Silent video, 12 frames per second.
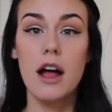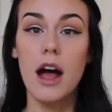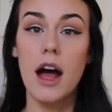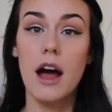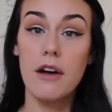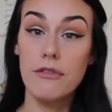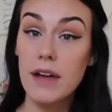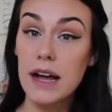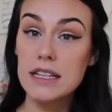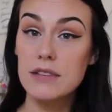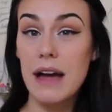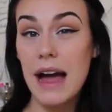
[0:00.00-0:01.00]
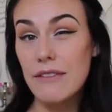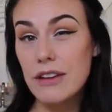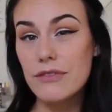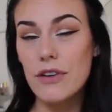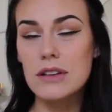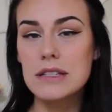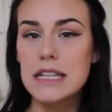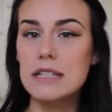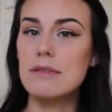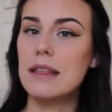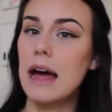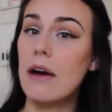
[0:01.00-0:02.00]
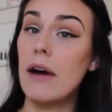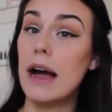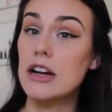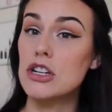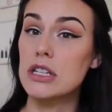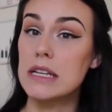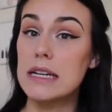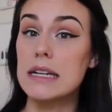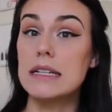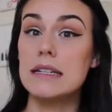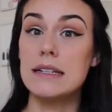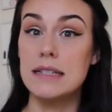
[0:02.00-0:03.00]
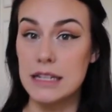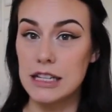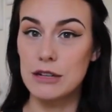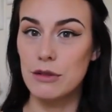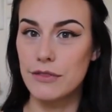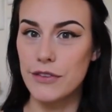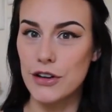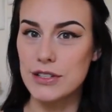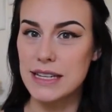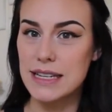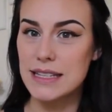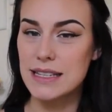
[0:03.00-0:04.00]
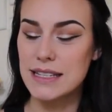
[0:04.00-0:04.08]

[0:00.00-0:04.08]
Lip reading: effect of having falsies without actually dealing with falsies.